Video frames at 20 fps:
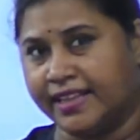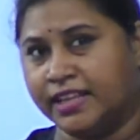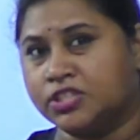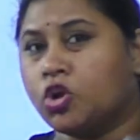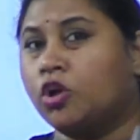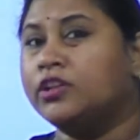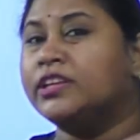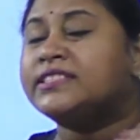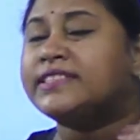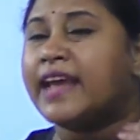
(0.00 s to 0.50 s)
That's
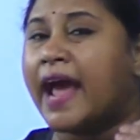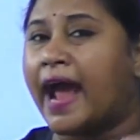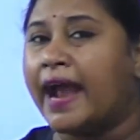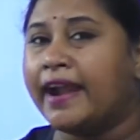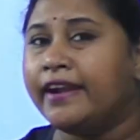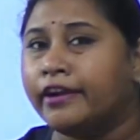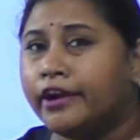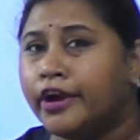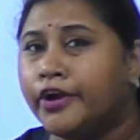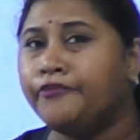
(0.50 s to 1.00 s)
called the
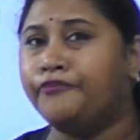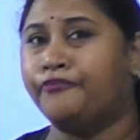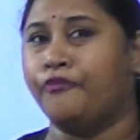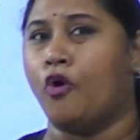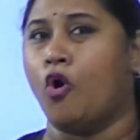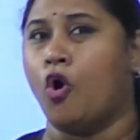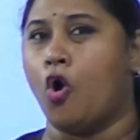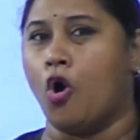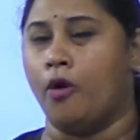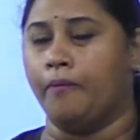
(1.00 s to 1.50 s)
standard
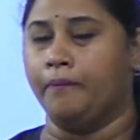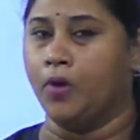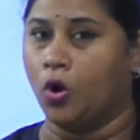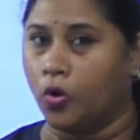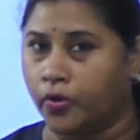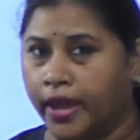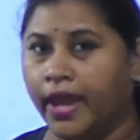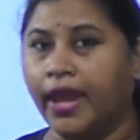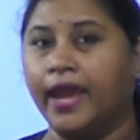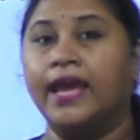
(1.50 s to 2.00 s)
form.
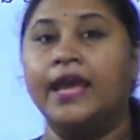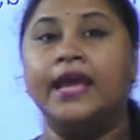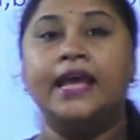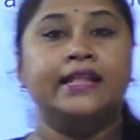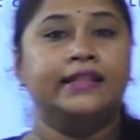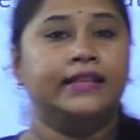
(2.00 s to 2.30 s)
Okay.